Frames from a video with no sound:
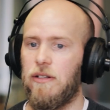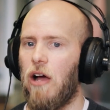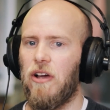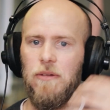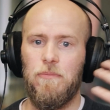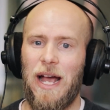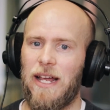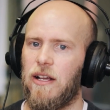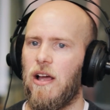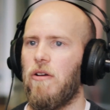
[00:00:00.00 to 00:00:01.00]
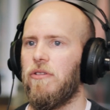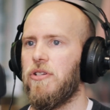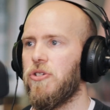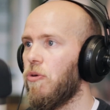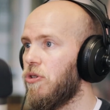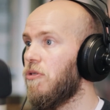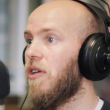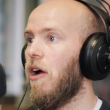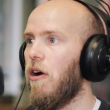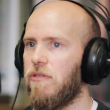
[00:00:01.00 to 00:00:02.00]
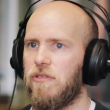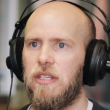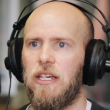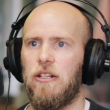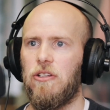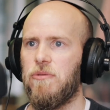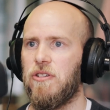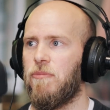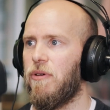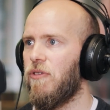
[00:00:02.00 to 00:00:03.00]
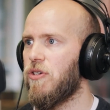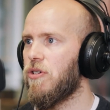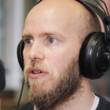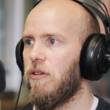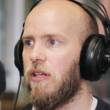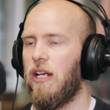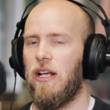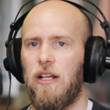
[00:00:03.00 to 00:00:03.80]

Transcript: now get bad accountants or do their own thing in terms of provisional